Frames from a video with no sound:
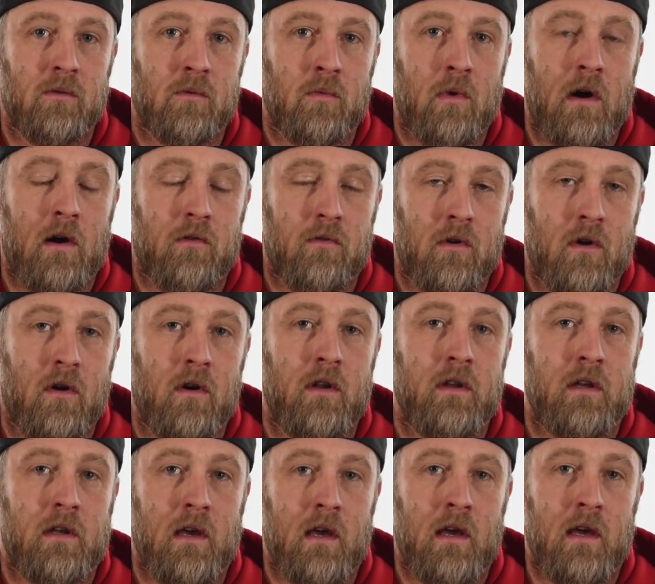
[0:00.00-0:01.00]
while
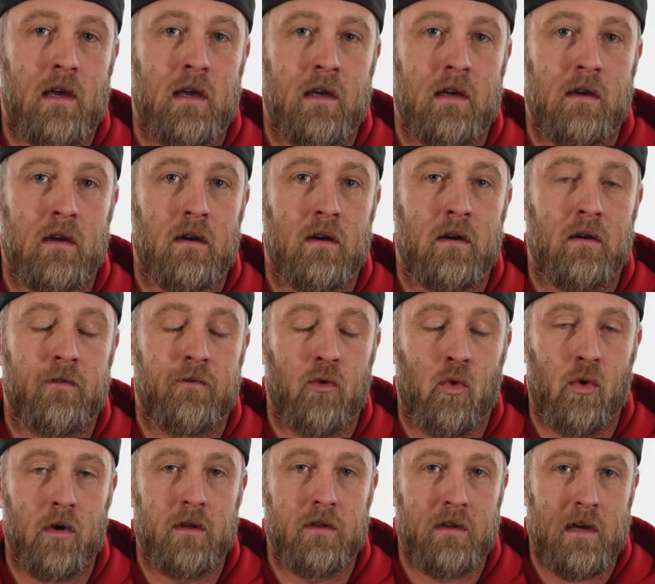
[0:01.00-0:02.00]
running a
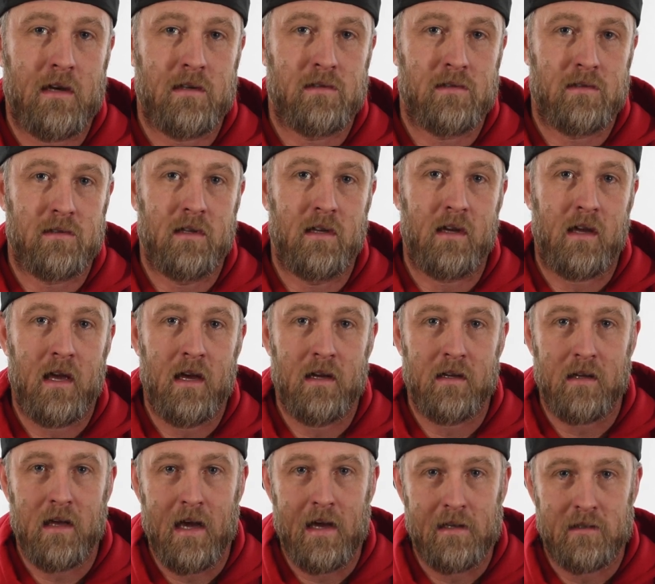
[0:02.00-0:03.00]
40 thousandths thick
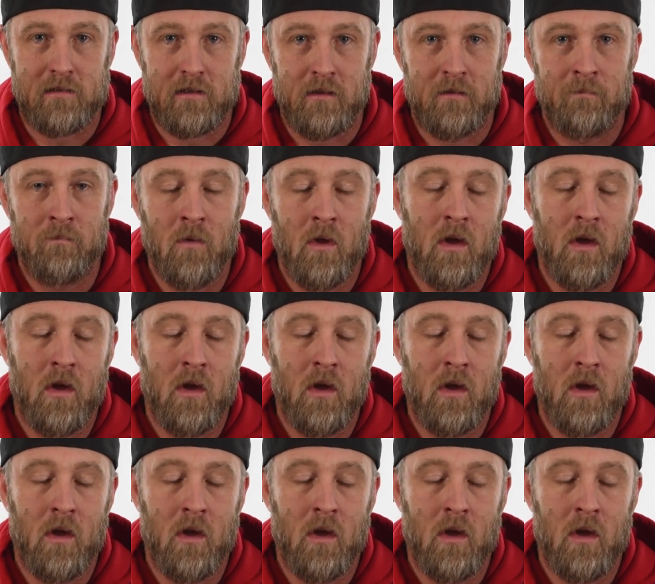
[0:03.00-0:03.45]
head gasket.